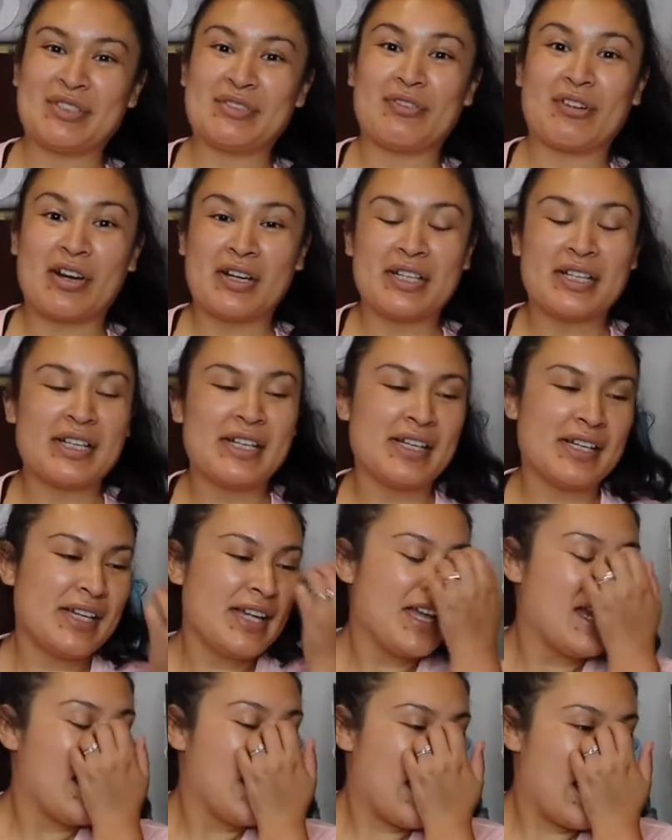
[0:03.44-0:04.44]
Veronica,
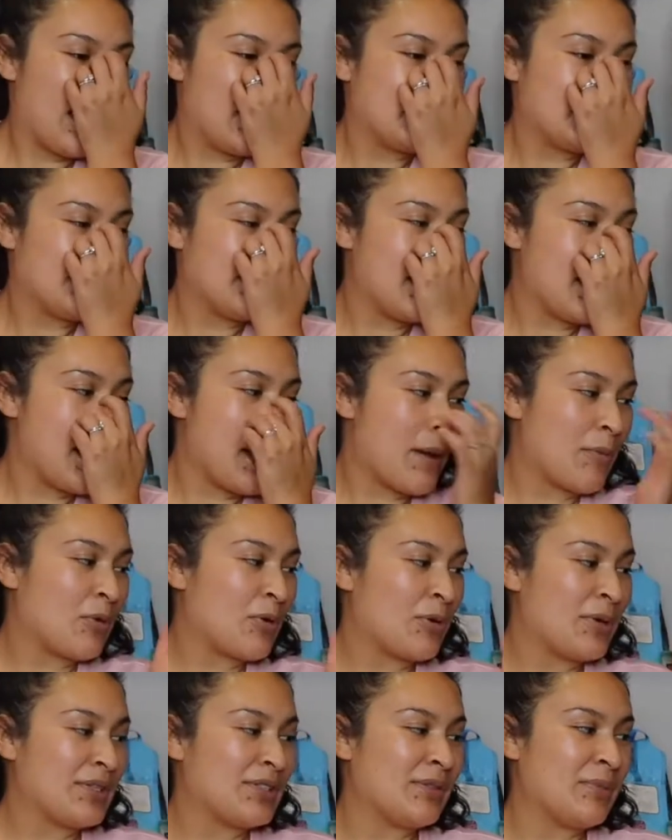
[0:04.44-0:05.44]
and today I'm
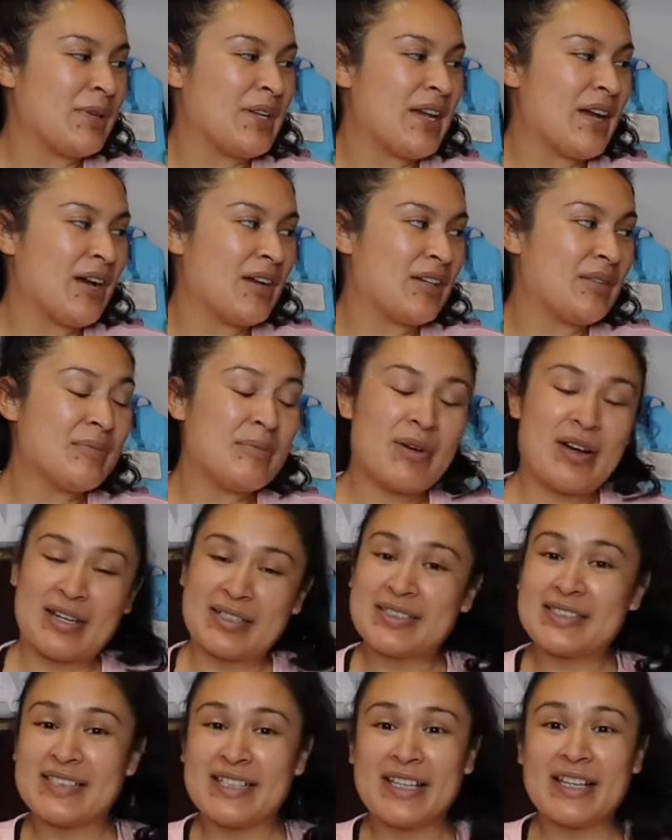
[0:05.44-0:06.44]
going to be
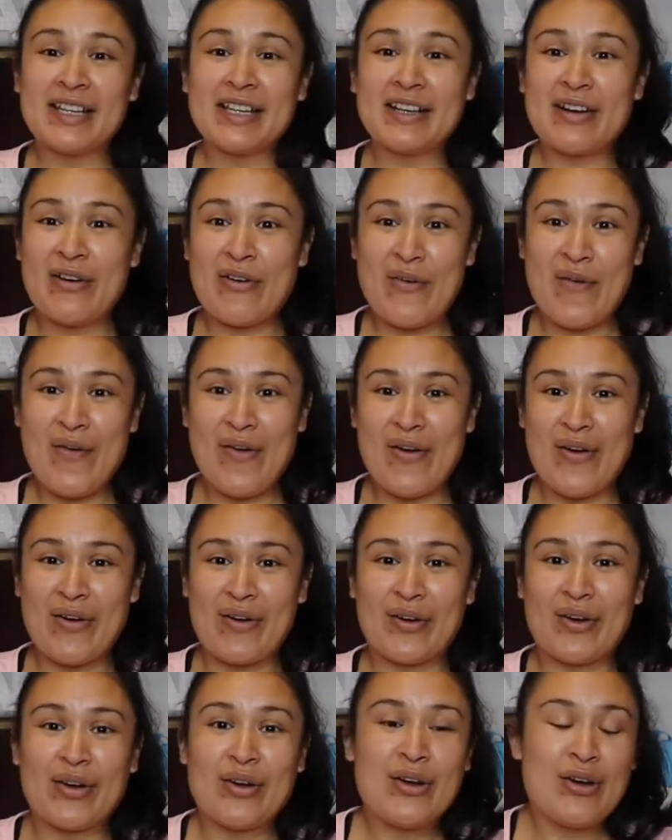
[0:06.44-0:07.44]
unboxing
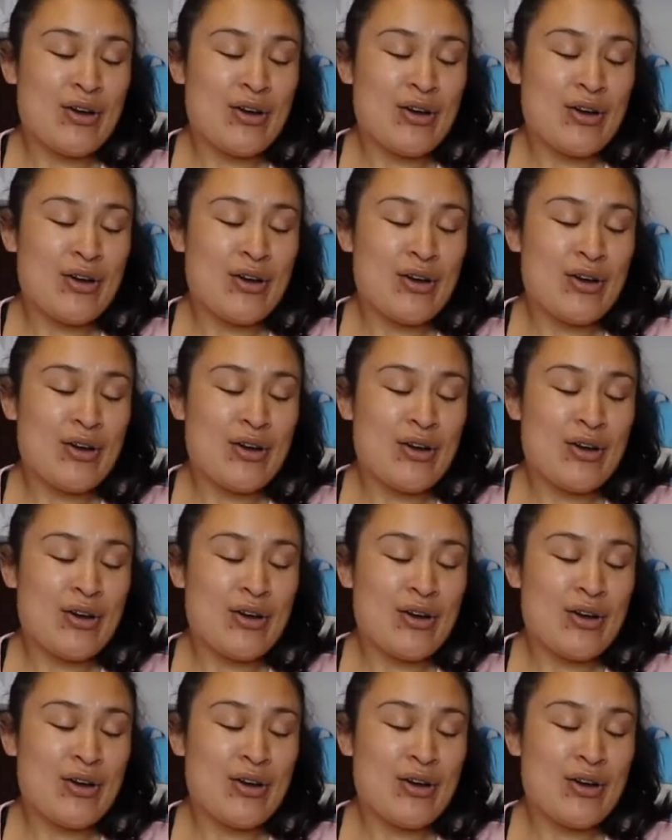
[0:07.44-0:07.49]
our